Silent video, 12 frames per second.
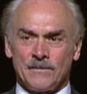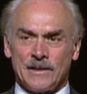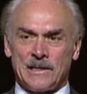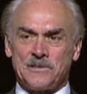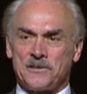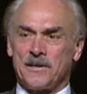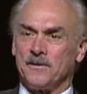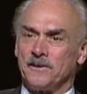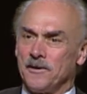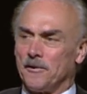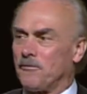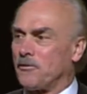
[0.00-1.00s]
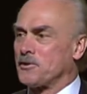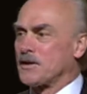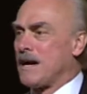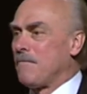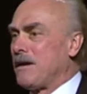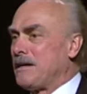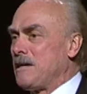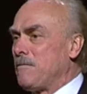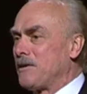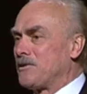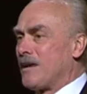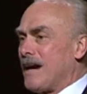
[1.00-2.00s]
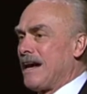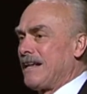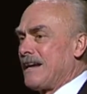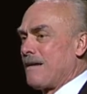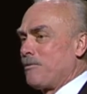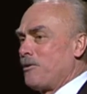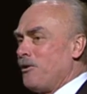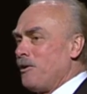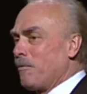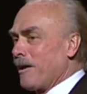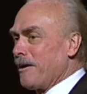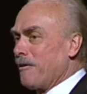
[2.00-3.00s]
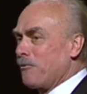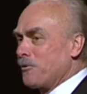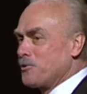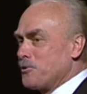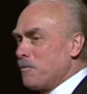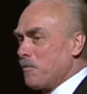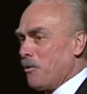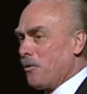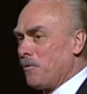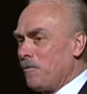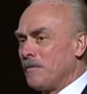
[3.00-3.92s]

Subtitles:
Let's start there. First time my teammates and I had the opportunity to play in our first Super Bowl.